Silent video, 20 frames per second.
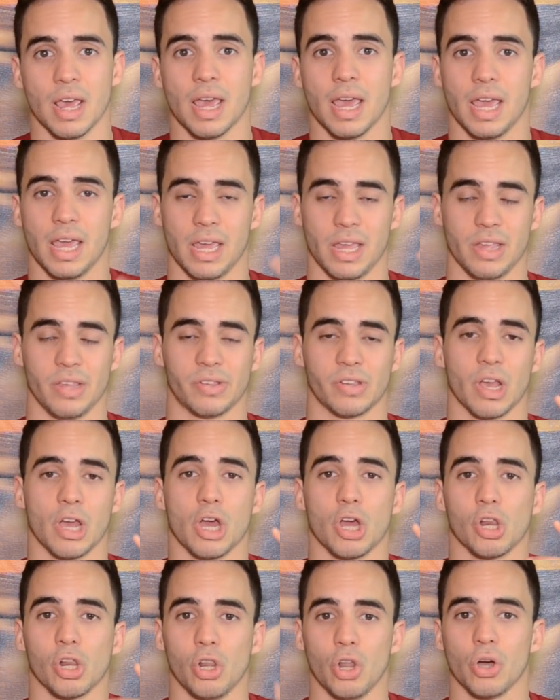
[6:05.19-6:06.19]
is
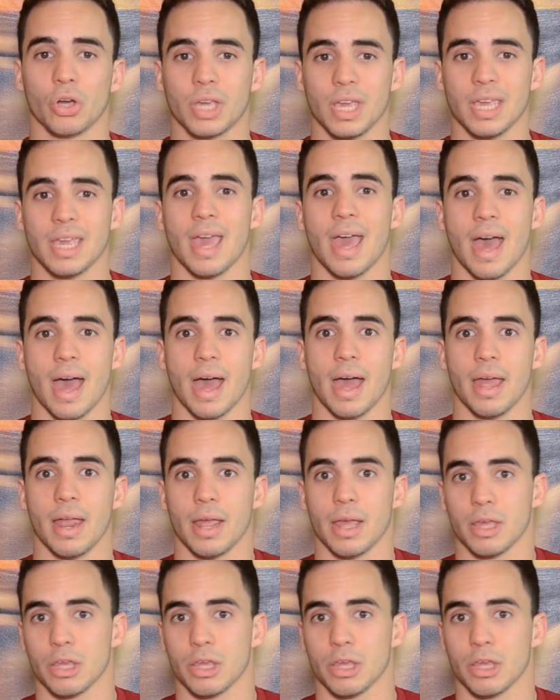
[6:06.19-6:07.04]
looking at,